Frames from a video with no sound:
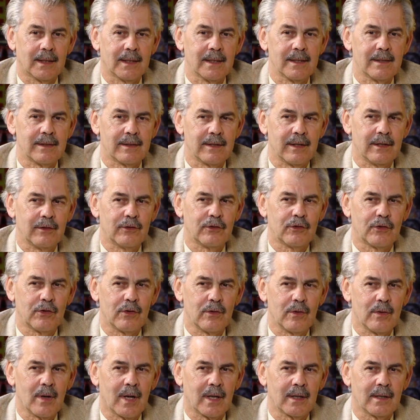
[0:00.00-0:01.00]
think
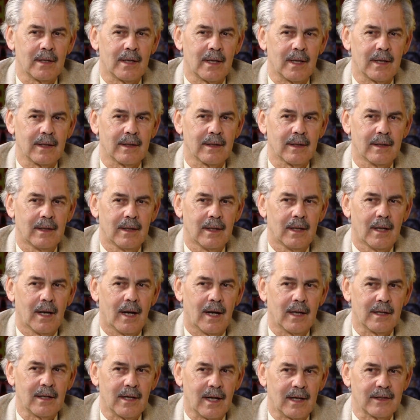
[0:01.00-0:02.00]
too, I'd like
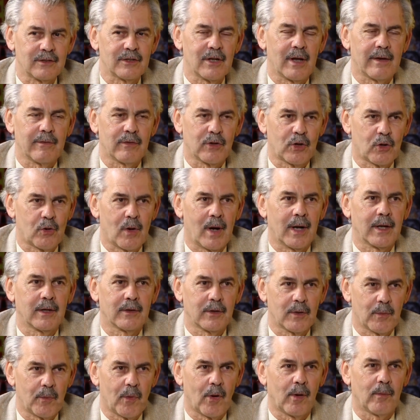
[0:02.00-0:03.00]
to have a crack
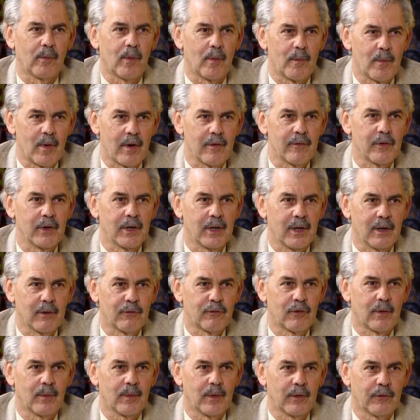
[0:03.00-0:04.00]
at the problem over here
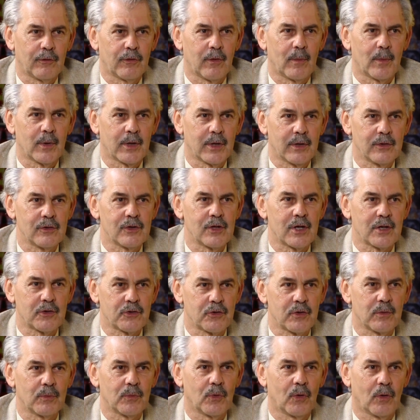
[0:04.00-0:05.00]
from a
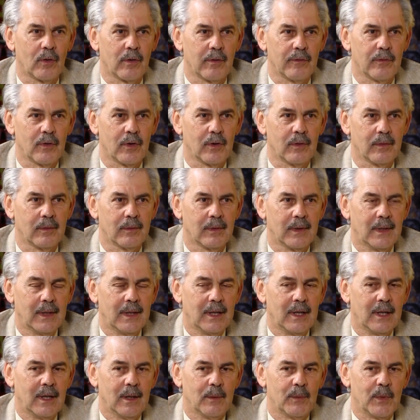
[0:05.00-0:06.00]
congestion point of view,
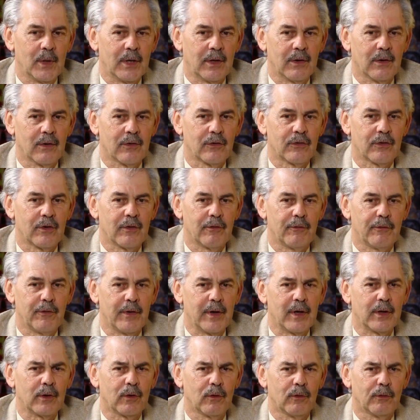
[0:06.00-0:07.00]
because the
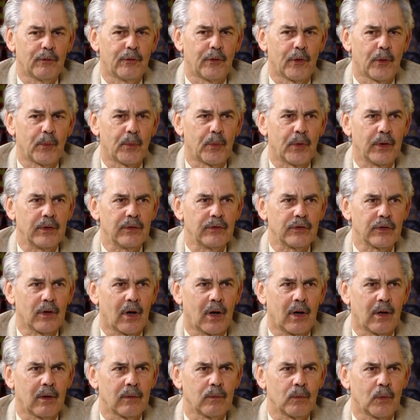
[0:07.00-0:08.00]
vehicle footprints
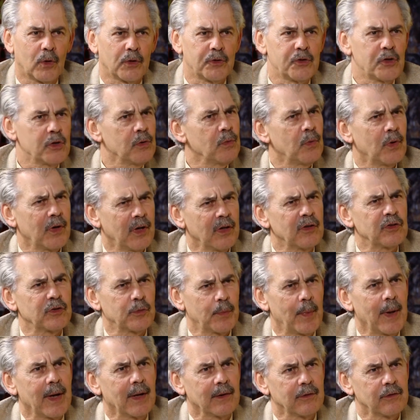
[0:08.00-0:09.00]
aren't what you would
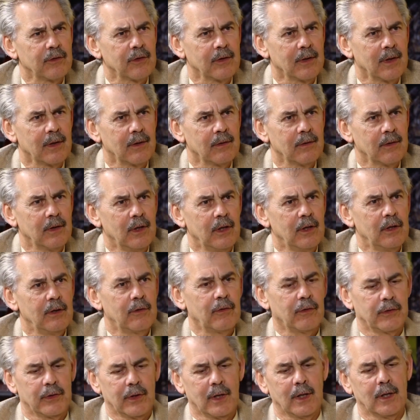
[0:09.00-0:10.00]
expect. You know, you've
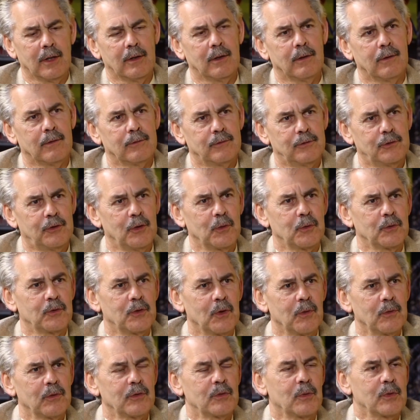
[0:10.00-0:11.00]
got the little
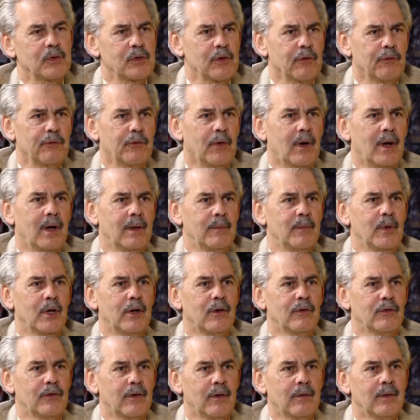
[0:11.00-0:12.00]
tuk-tuks, which are fine
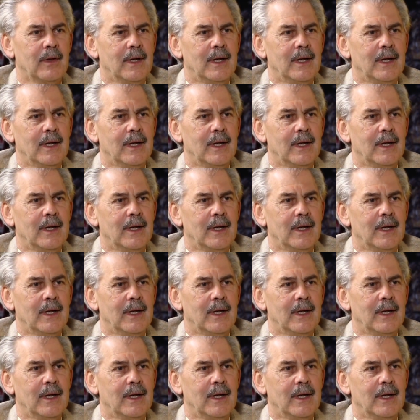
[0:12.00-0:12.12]
because